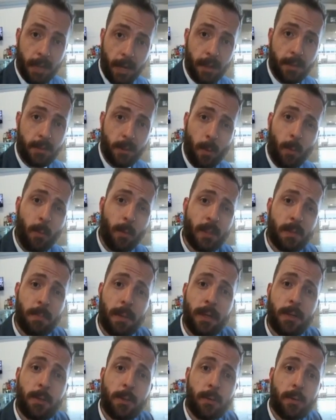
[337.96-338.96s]
Guys, always
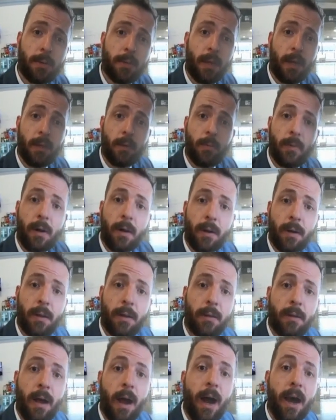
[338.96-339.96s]
make sure that you are
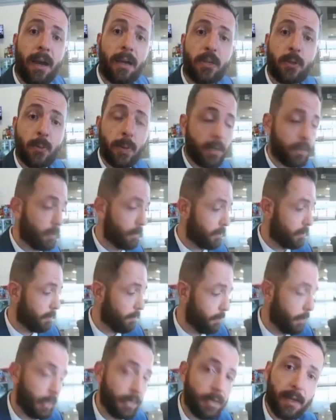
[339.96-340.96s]
hydrated
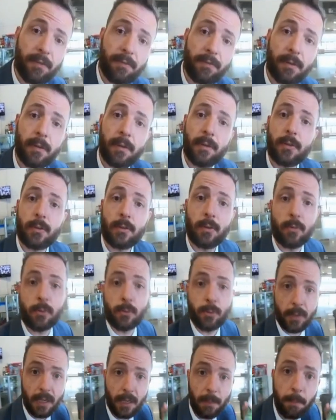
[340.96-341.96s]
enough, so
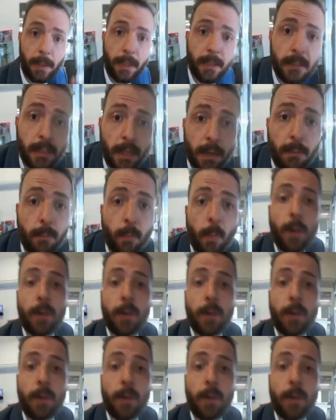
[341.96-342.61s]
drink plenty of